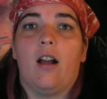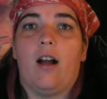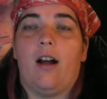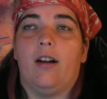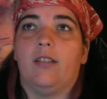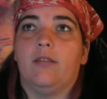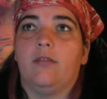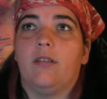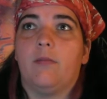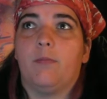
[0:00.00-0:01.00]

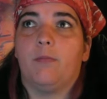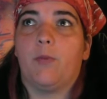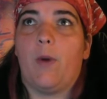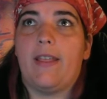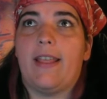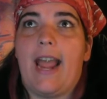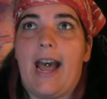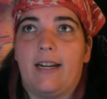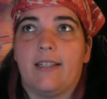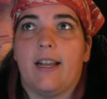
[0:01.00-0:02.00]
the way that they
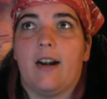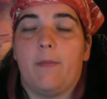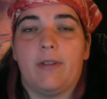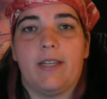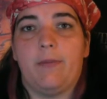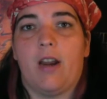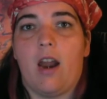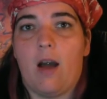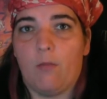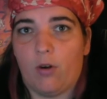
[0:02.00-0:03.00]
had it set up, it seemed a
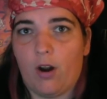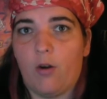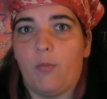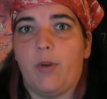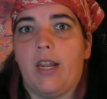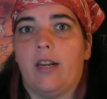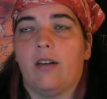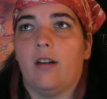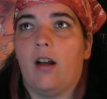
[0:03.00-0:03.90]
lot more open.